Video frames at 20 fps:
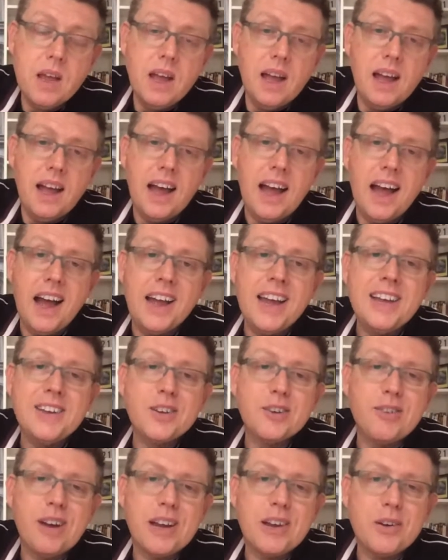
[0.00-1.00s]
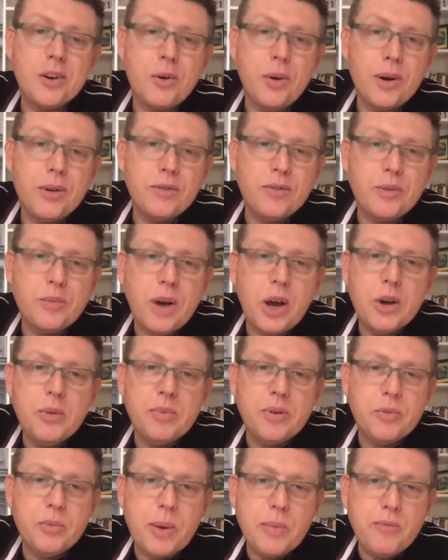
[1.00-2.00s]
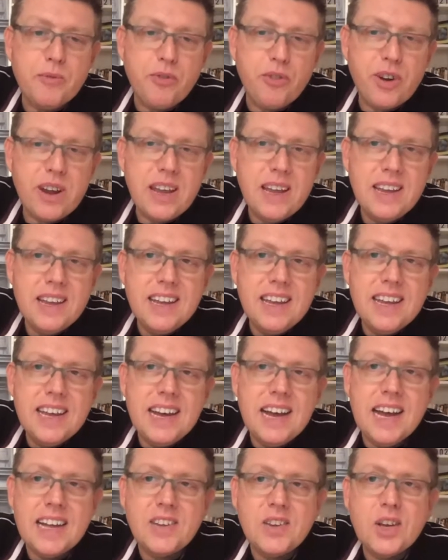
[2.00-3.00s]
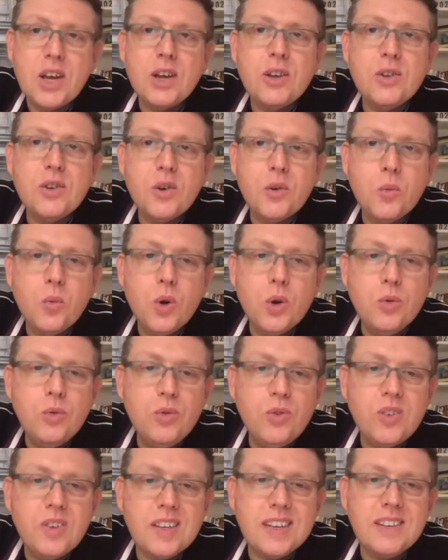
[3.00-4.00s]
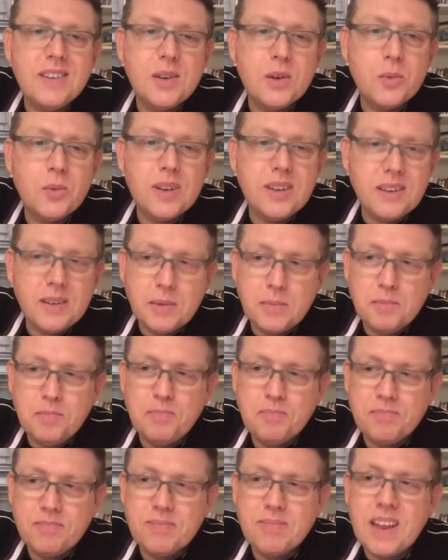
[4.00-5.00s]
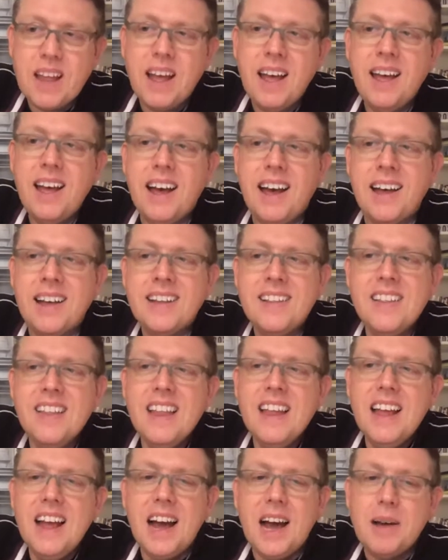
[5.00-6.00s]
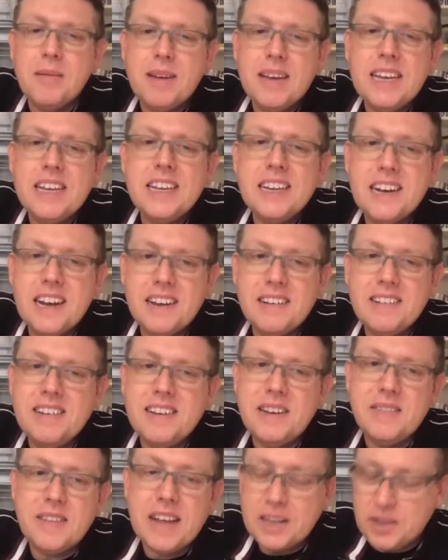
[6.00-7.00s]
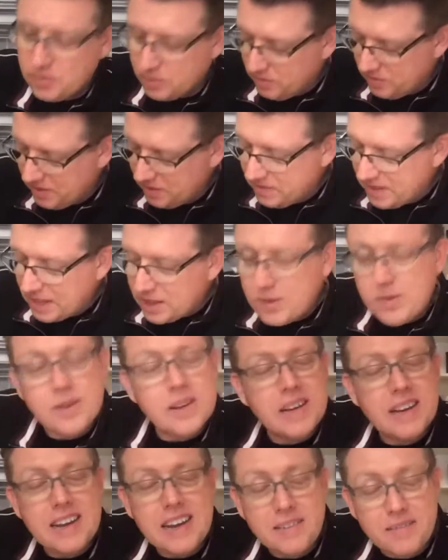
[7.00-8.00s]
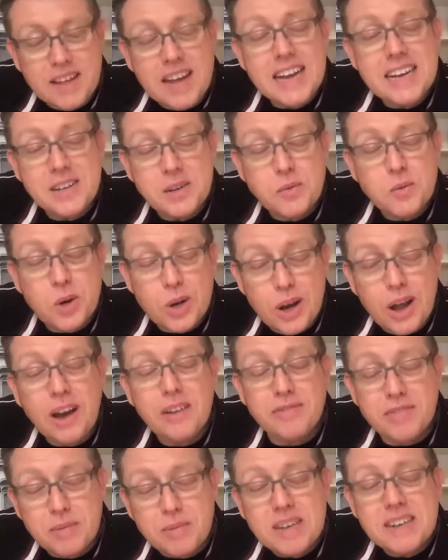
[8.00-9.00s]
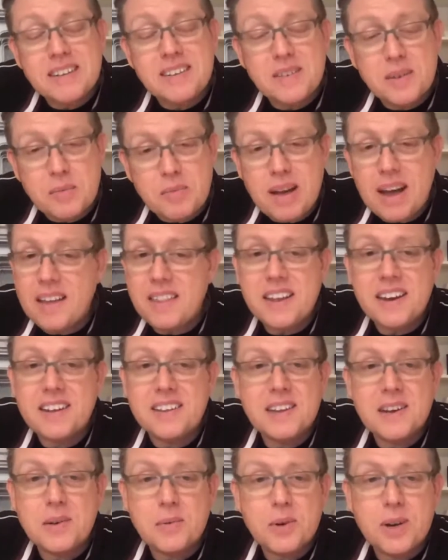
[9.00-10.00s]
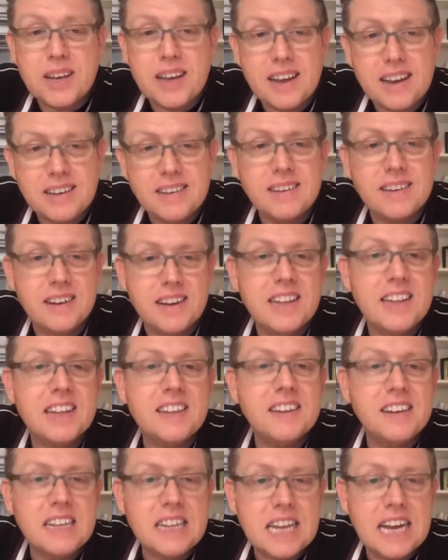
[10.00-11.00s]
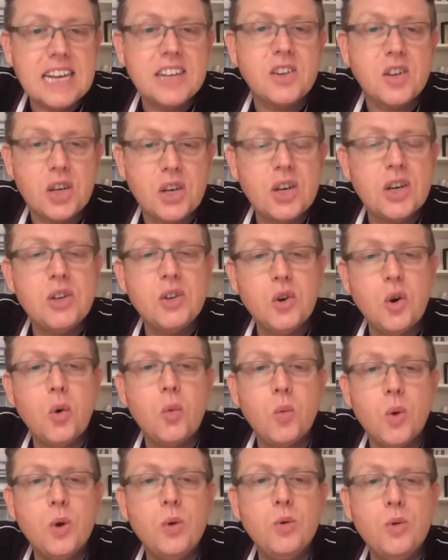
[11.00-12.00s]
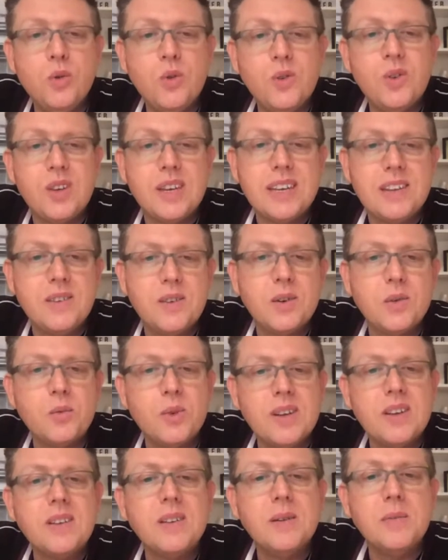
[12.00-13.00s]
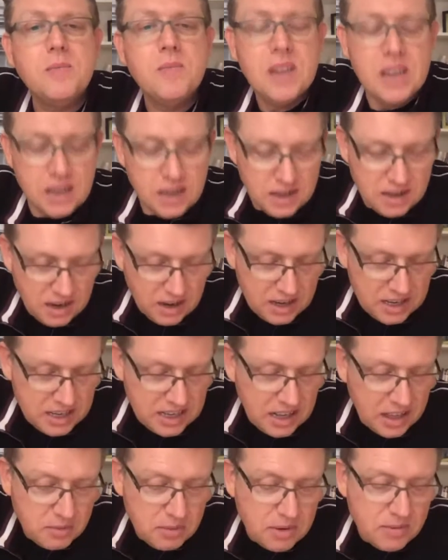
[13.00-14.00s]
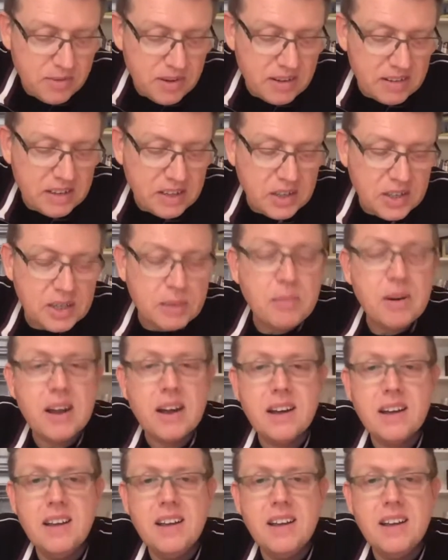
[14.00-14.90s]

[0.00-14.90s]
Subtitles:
Here's a great quote from Oprah Winfrey: "Turn your wounds into wisdom." I mean, if that isn't what Life Remixed is about, then I don't know what it is. At the end of the day, turn your wounds into wisdom. I heard another one very similar: